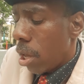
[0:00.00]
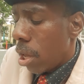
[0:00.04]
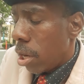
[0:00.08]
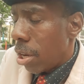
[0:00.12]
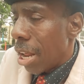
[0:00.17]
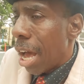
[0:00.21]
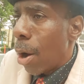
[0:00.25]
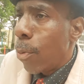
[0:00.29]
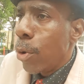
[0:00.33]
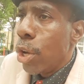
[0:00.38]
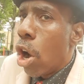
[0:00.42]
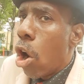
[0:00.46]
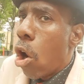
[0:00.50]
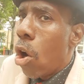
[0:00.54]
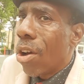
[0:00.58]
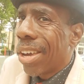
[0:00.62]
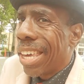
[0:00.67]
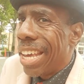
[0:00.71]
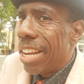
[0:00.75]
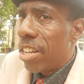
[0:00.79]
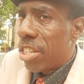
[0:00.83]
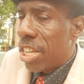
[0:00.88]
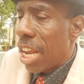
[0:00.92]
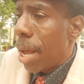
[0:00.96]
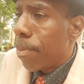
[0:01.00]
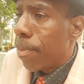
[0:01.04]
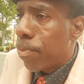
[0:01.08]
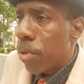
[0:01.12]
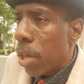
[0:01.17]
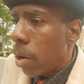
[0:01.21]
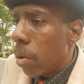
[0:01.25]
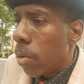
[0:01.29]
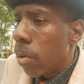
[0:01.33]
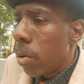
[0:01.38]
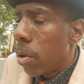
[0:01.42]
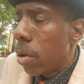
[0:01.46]
Now we all get
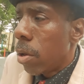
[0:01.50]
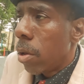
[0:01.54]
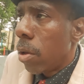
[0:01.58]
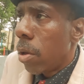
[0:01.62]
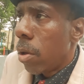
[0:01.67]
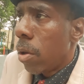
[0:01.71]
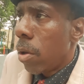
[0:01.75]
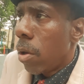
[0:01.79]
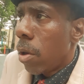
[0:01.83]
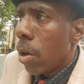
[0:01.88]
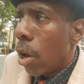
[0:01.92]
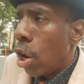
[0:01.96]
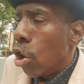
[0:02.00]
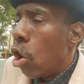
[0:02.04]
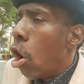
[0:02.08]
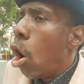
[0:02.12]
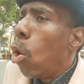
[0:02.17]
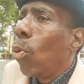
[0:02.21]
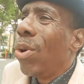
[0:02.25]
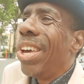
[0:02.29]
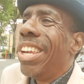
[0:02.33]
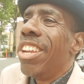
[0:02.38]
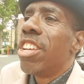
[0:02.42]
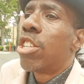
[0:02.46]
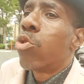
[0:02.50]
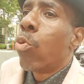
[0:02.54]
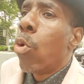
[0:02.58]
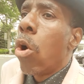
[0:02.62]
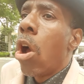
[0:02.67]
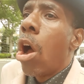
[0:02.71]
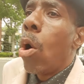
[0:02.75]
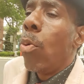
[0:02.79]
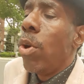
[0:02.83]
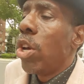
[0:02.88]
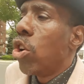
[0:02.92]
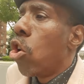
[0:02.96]
tempted. Along we in this
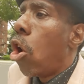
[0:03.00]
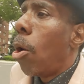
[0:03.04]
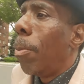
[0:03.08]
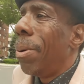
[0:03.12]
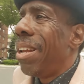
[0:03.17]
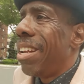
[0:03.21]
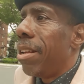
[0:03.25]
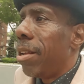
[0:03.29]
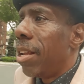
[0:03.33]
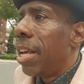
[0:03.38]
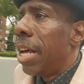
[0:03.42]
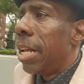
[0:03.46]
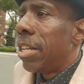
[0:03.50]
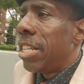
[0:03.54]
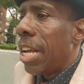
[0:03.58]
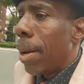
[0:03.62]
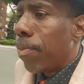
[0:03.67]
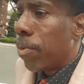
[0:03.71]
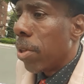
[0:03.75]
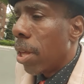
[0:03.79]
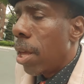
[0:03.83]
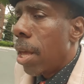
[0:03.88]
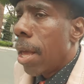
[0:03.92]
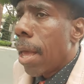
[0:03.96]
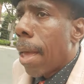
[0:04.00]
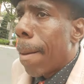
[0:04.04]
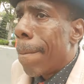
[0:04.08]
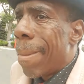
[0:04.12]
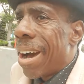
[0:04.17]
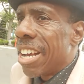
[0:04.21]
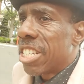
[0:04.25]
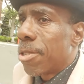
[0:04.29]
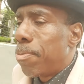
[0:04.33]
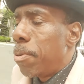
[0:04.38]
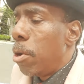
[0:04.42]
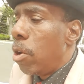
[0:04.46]
world, we're gonna be tempted.
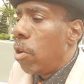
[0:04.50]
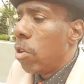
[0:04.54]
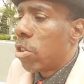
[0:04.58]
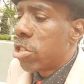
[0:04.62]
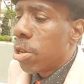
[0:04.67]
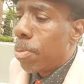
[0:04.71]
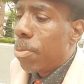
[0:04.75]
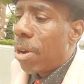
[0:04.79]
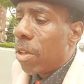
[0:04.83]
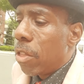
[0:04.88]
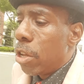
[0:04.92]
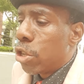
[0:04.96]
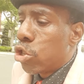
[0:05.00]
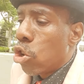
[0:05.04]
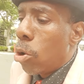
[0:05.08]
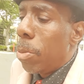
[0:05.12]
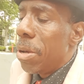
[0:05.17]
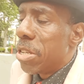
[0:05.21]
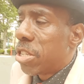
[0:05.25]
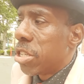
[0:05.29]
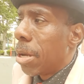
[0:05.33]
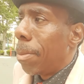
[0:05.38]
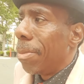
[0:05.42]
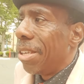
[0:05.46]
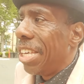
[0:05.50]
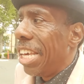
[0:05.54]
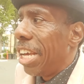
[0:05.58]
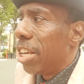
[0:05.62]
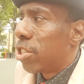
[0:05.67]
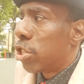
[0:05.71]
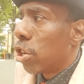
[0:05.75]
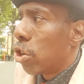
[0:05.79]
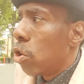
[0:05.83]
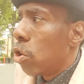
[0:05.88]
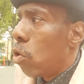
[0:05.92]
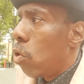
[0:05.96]
My spiritual mother told me some
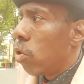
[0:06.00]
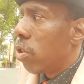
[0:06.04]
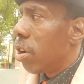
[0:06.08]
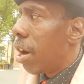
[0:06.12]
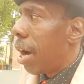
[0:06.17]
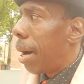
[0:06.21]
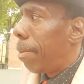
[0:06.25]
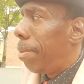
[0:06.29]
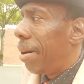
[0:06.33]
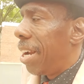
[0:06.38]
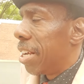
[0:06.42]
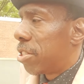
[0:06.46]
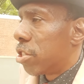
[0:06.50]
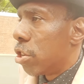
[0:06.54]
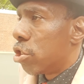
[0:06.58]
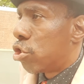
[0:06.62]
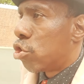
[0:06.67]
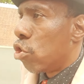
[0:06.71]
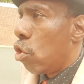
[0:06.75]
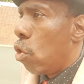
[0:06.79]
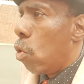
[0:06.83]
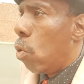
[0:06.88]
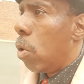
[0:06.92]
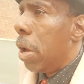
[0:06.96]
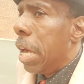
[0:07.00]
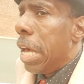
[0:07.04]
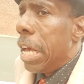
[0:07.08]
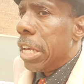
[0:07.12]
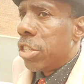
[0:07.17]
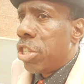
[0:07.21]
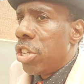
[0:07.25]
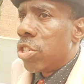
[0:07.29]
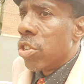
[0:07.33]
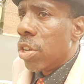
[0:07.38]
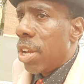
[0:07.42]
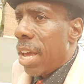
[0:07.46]
years ago, God bless her soul,
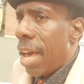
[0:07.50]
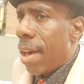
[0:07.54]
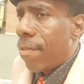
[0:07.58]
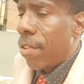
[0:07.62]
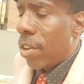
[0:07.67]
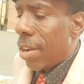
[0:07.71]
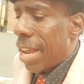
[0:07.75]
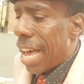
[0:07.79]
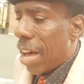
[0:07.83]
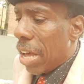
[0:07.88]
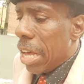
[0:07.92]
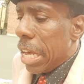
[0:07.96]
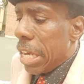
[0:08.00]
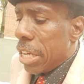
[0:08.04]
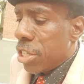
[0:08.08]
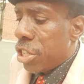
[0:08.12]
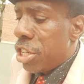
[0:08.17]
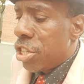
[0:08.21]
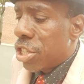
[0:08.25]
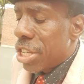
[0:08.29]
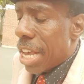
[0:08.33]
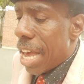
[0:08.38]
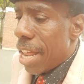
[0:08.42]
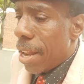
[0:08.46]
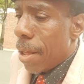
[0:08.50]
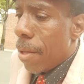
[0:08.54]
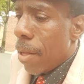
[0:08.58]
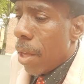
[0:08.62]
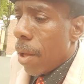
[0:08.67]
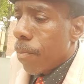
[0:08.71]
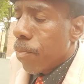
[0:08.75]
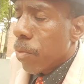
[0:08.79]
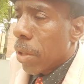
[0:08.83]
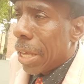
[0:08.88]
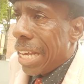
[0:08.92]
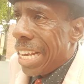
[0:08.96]
she's in heaven now. She said,
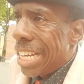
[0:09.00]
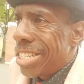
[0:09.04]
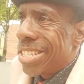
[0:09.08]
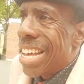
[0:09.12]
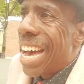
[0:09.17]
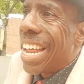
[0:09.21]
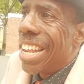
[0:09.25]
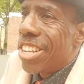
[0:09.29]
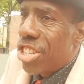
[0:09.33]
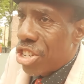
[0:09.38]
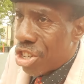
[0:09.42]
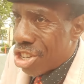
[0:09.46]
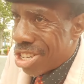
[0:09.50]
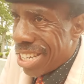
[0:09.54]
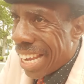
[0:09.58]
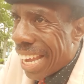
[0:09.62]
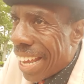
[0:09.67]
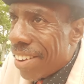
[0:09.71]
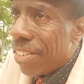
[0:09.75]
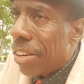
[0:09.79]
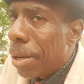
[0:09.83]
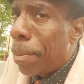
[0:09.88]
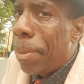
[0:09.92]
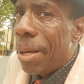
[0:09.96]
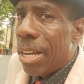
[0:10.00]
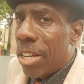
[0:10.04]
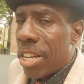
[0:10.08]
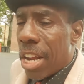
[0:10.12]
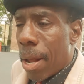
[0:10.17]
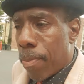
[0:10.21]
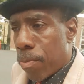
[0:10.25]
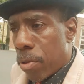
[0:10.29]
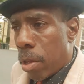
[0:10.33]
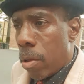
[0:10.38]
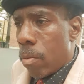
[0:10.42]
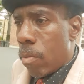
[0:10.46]
it's not a sin to be
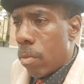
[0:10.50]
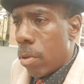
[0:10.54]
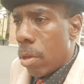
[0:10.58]
tempted.